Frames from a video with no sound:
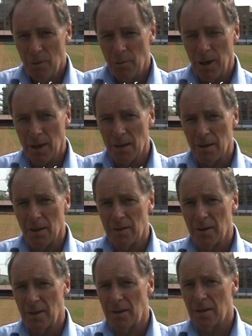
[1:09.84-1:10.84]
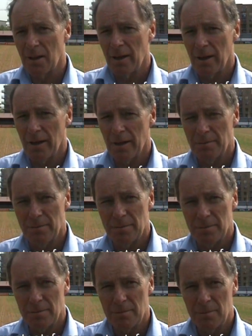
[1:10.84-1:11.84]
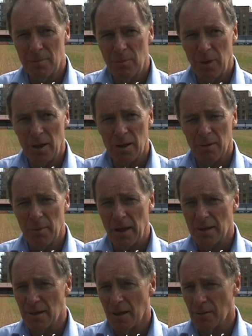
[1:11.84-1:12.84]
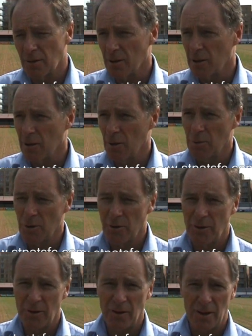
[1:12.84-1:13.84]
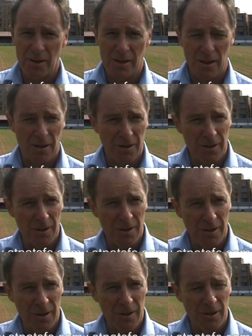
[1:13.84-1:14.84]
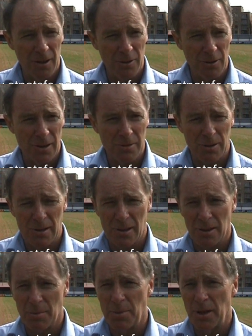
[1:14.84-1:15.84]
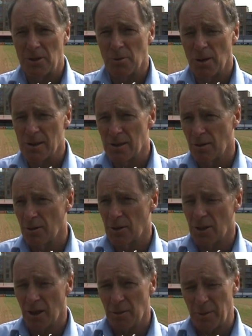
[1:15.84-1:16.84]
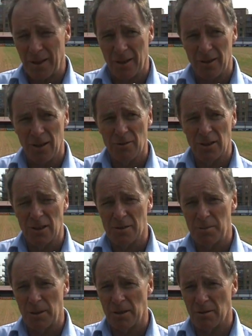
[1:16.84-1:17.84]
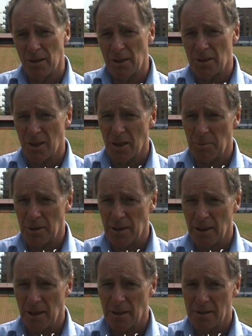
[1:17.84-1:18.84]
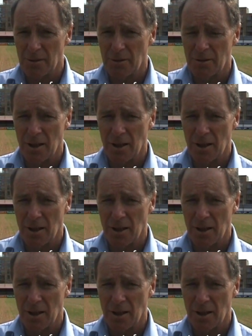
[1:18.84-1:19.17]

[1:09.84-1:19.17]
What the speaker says: Well, I think when I come back down to the club, one of the things that I noticed was that the pitch wasn't in good shape, and I don't think it's been in great shape in the last